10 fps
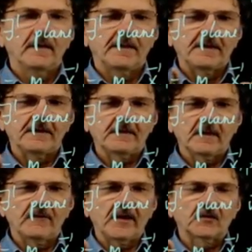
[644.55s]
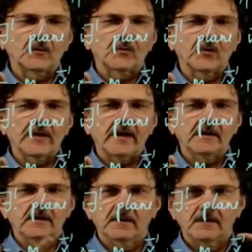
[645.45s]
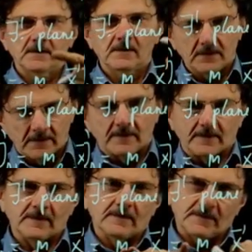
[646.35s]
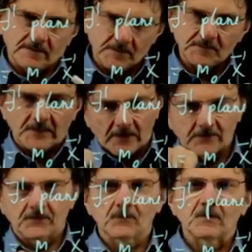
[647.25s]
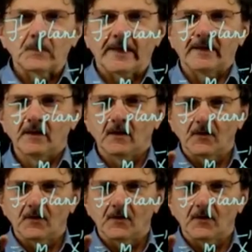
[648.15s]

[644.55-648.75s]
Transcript: This uh, vector product belongs to the plane